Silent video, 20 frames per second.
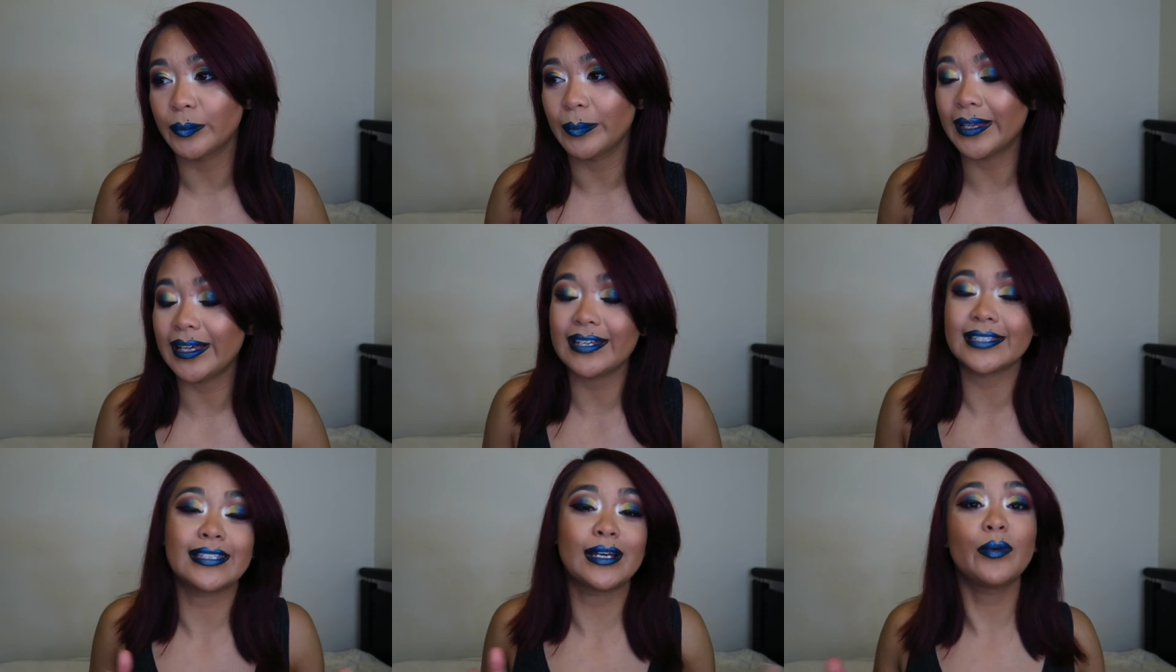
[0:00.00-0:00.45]

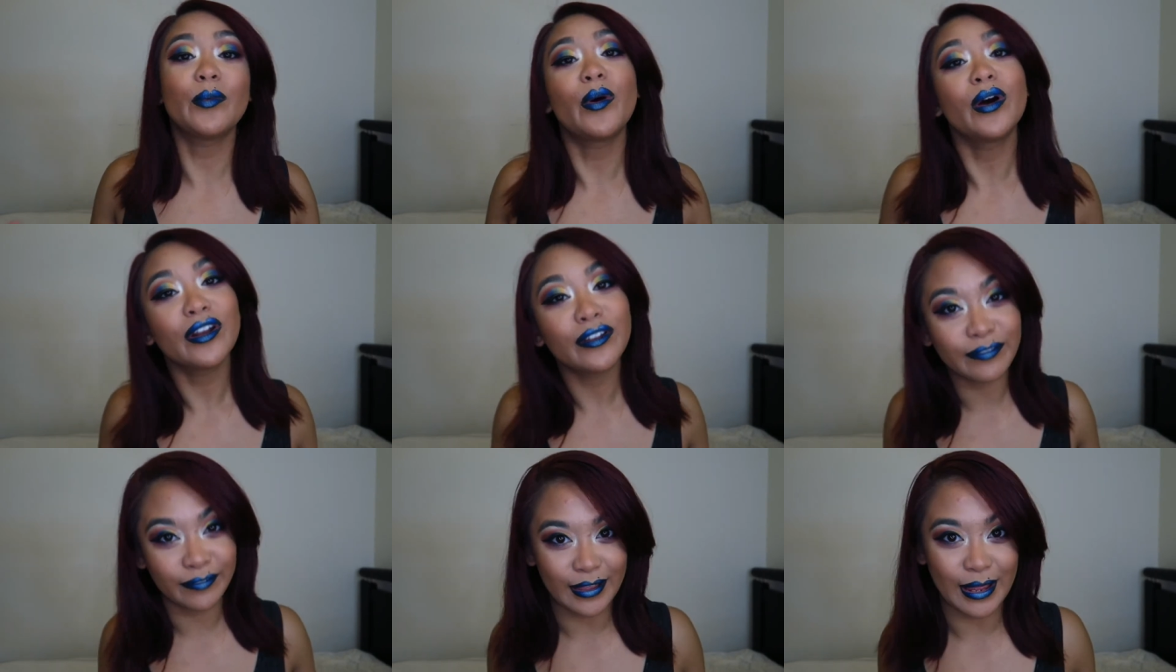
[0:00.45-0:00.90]
Because I
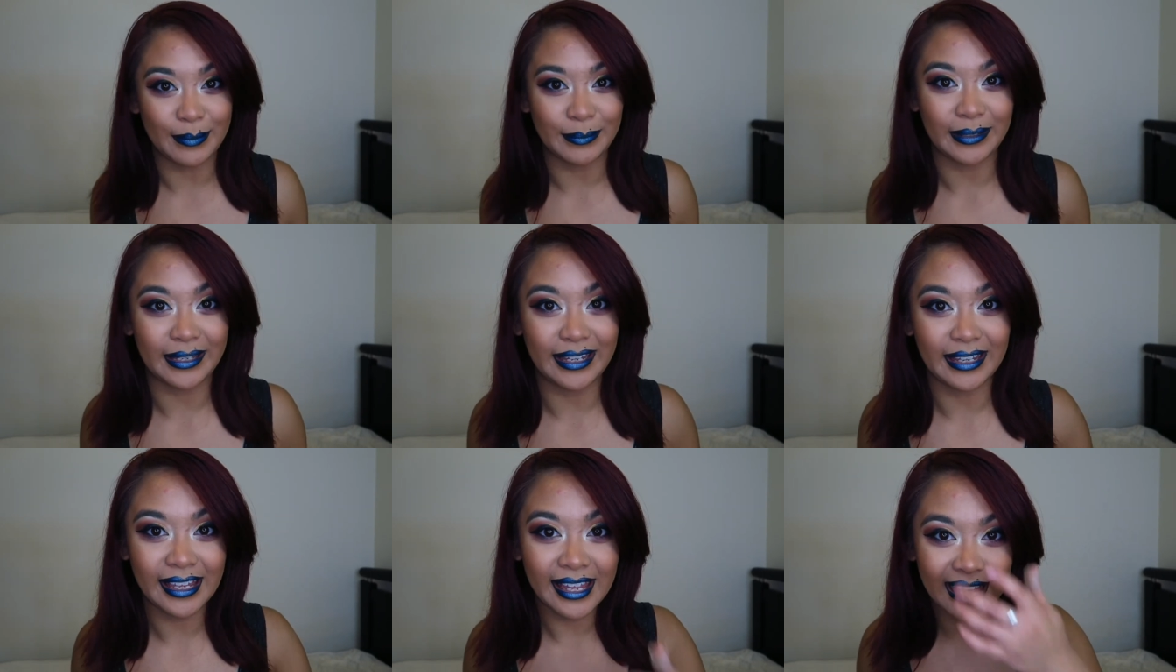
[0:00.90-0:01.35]
want a
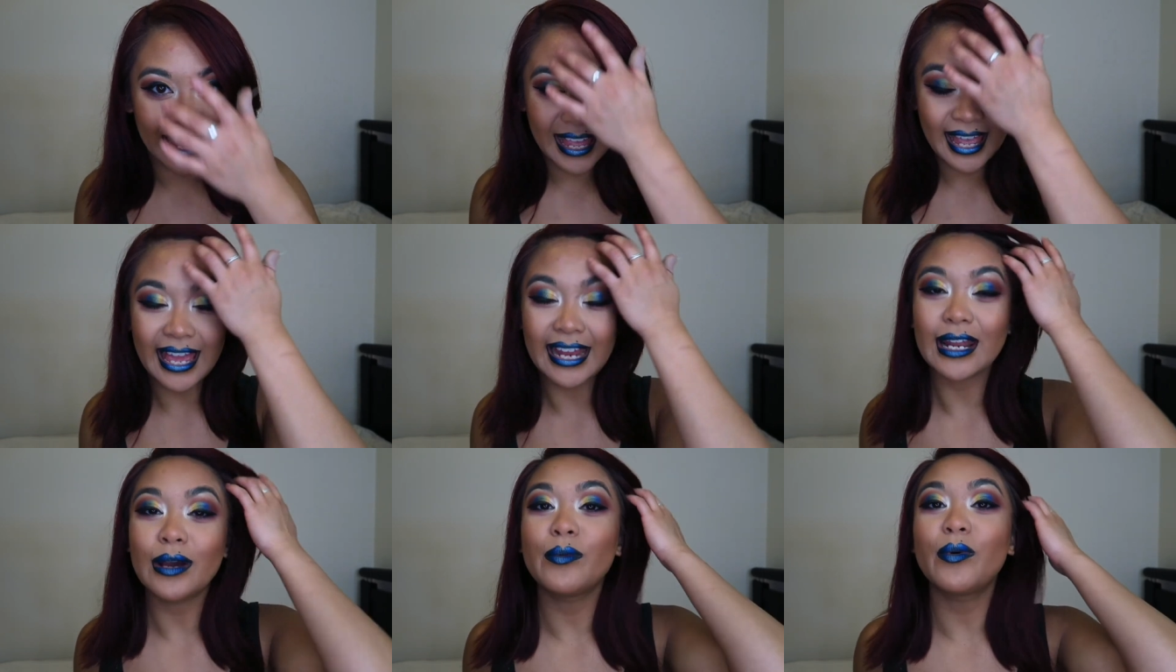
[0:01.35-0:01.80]
family
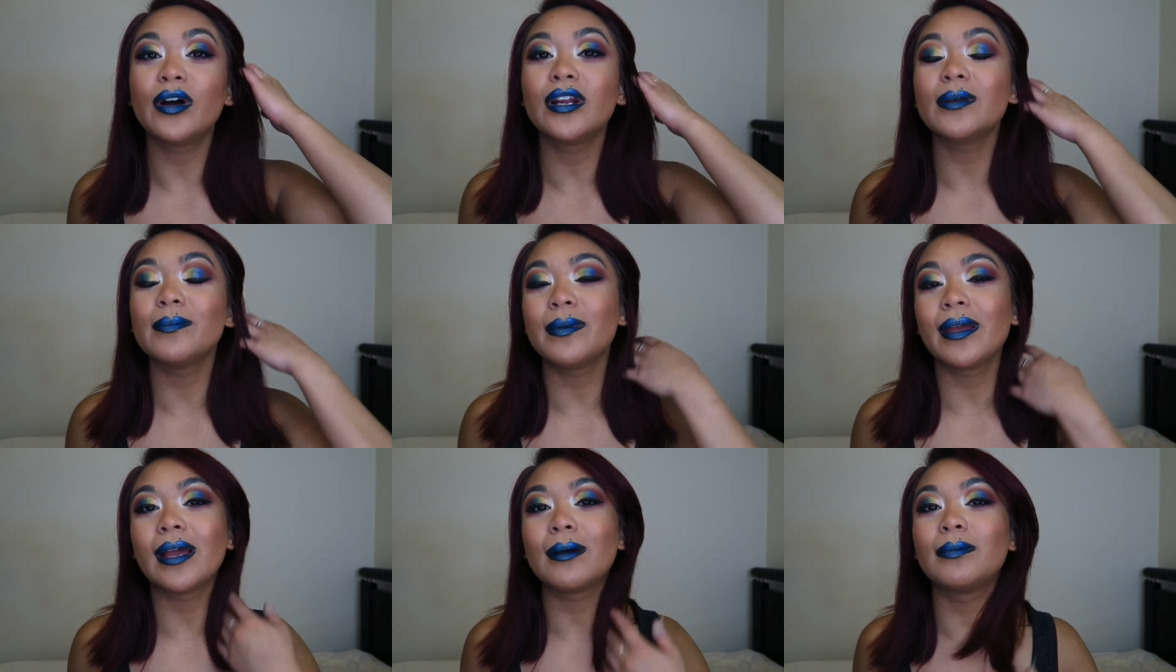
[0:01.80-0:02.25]
and I
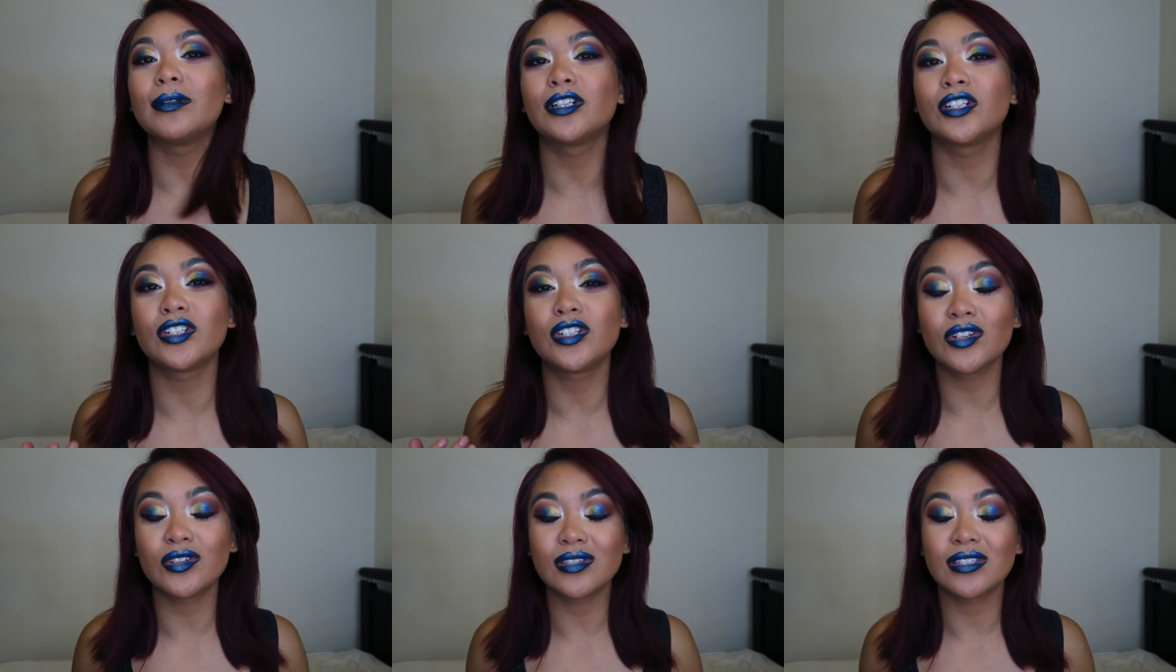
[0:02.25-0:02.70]
want to be able
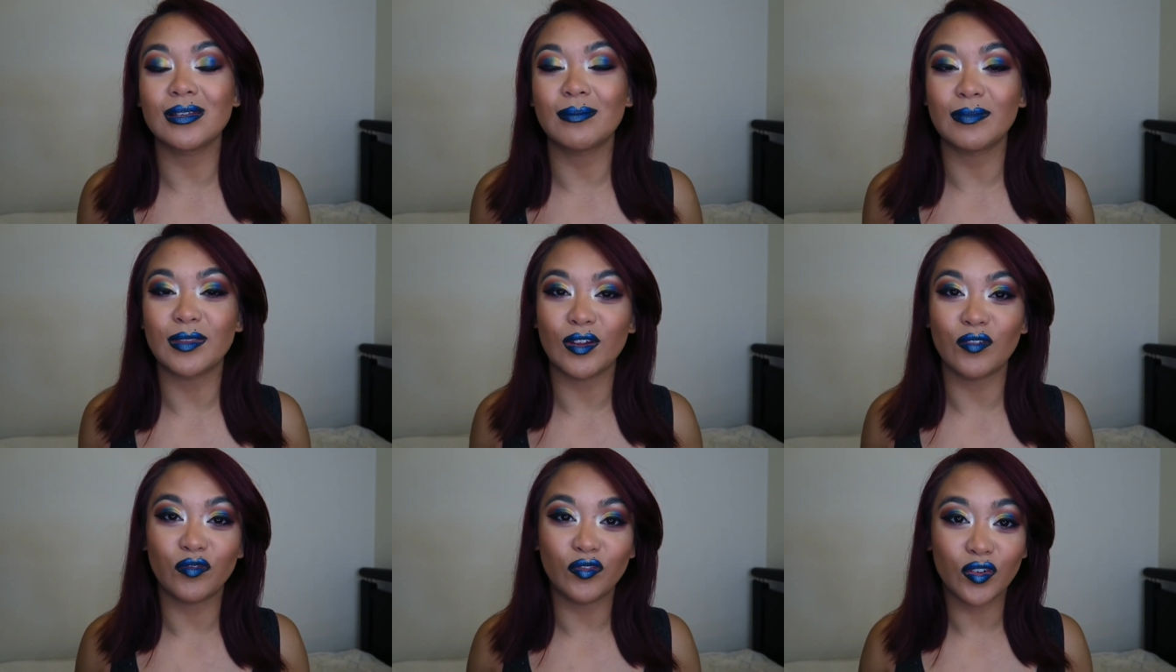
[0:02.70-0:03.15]
to do
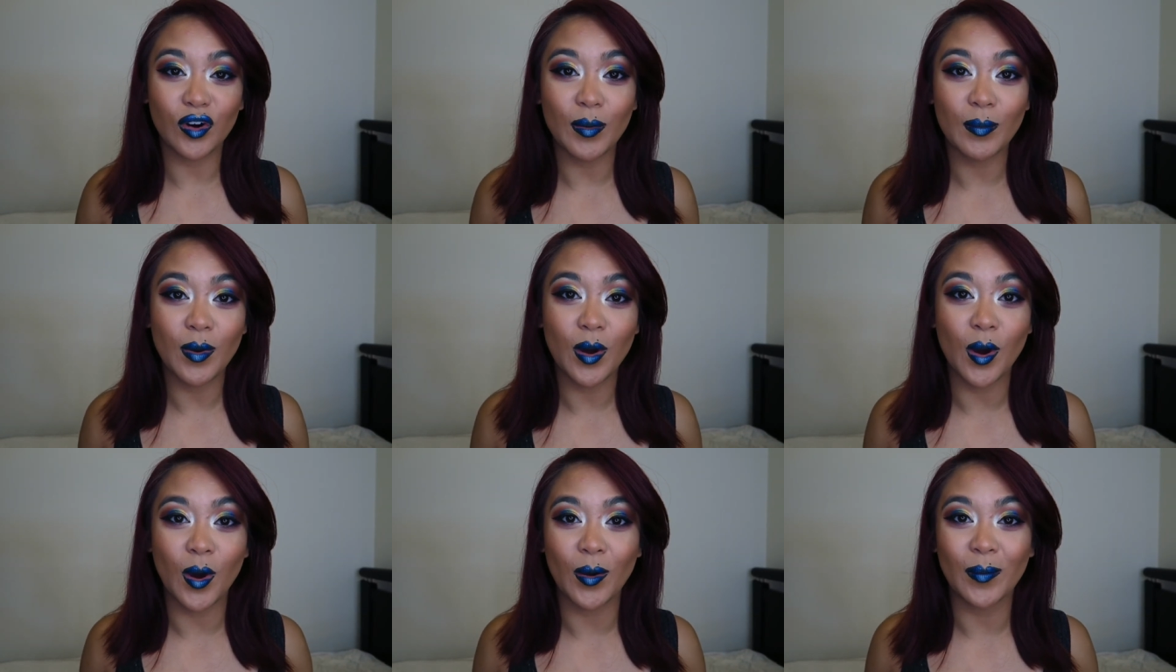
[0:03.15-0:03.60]
something
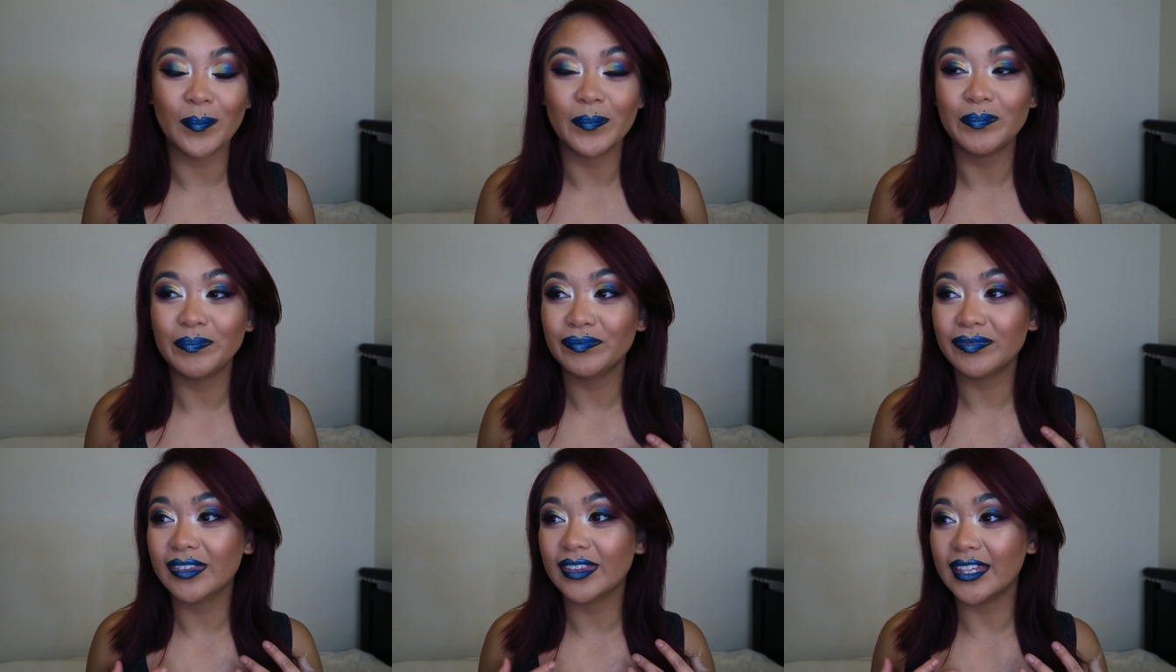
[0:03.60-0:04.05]
from
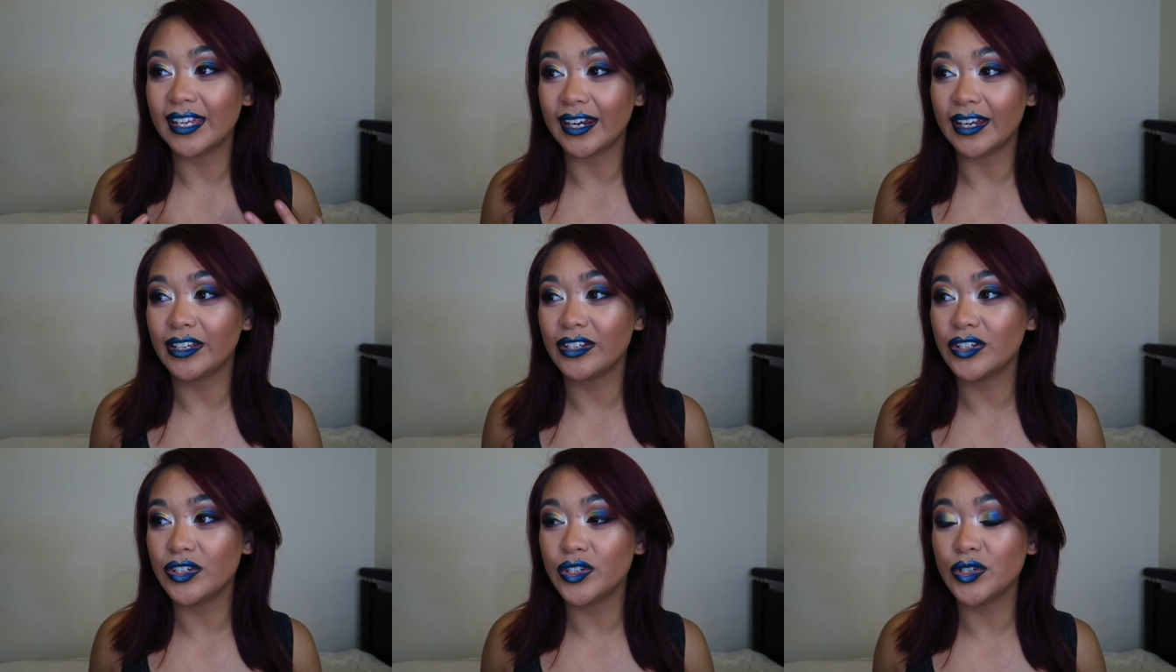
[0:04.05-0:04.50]
home that
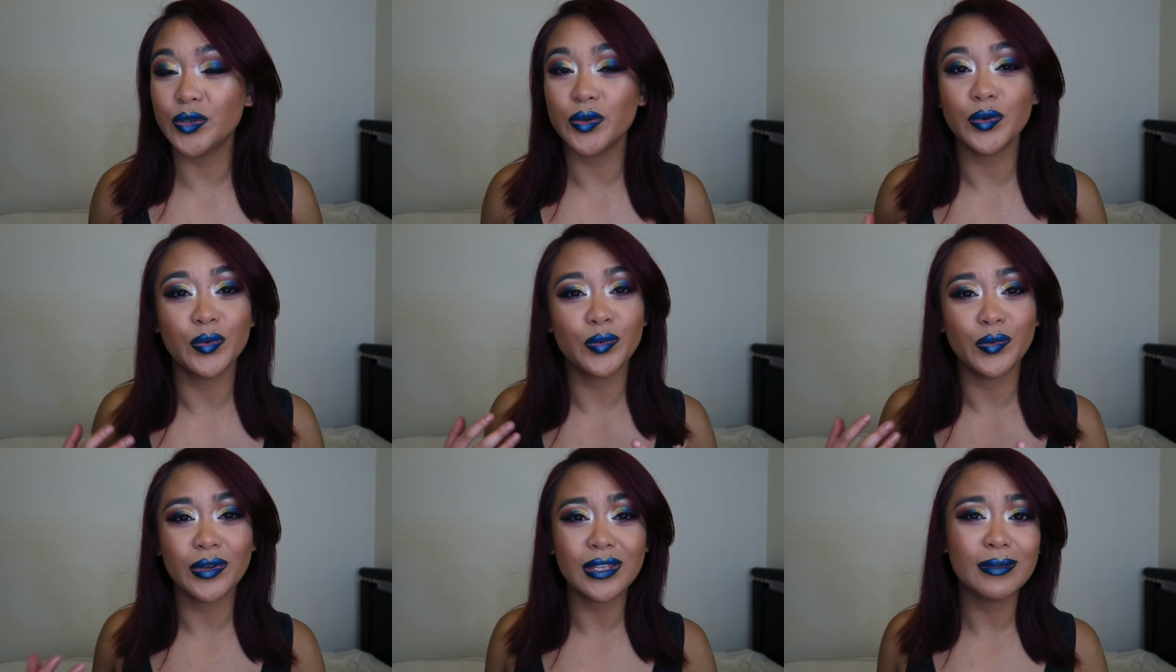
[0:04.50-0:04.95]
I can
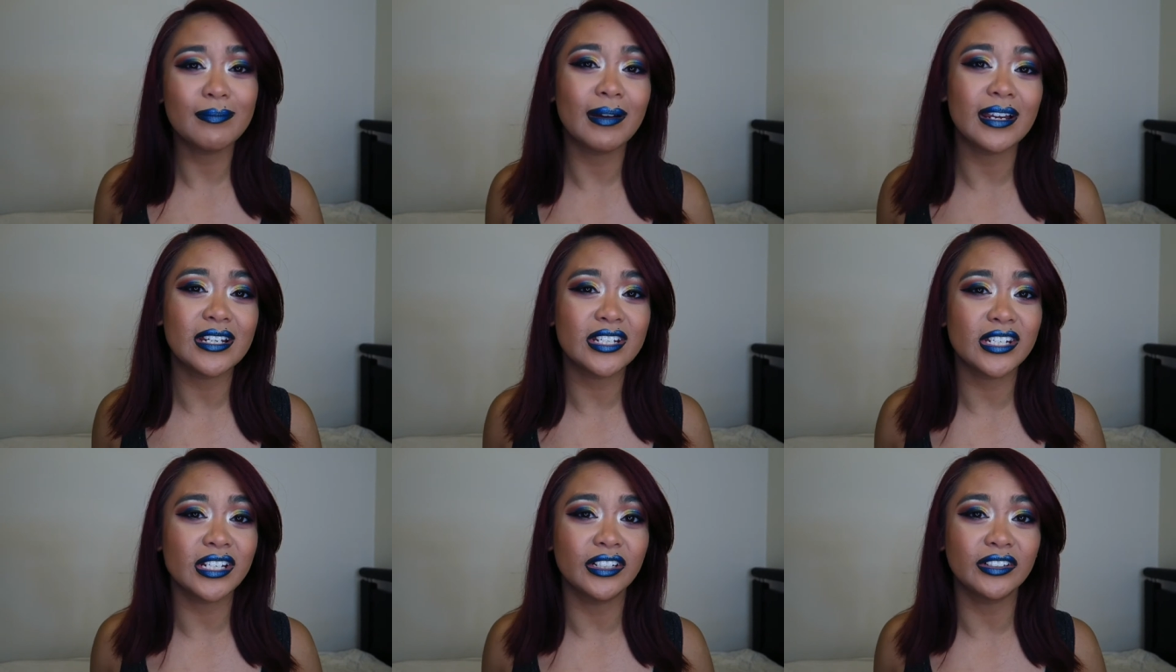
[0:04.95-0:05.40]
do with
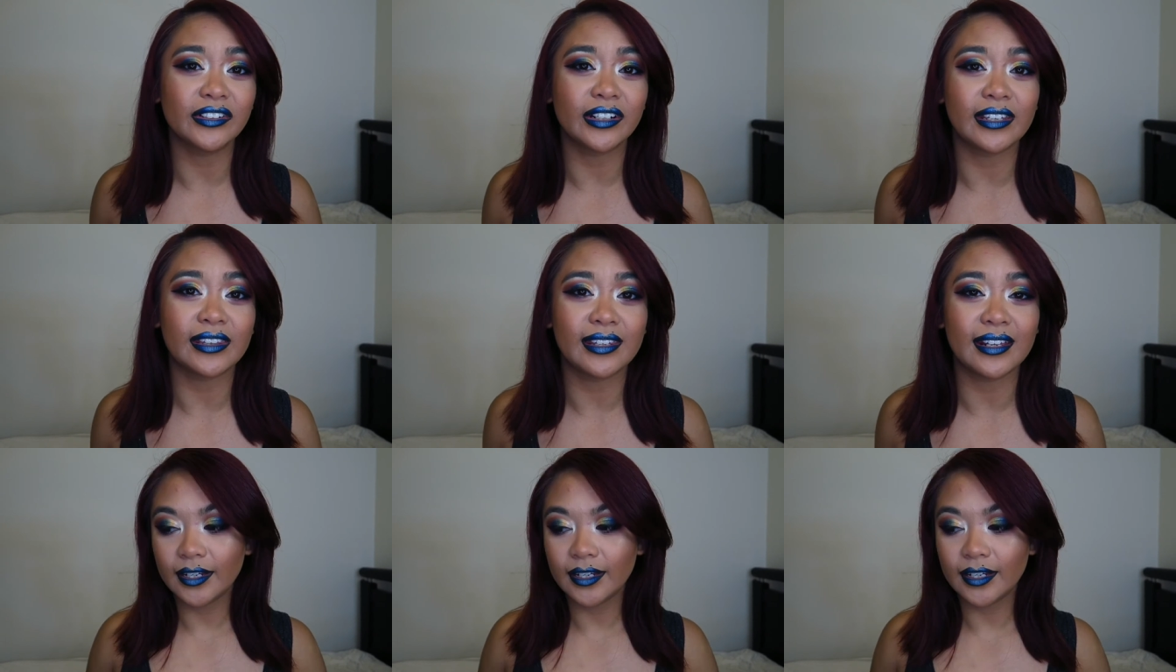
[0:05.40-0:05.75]
my children,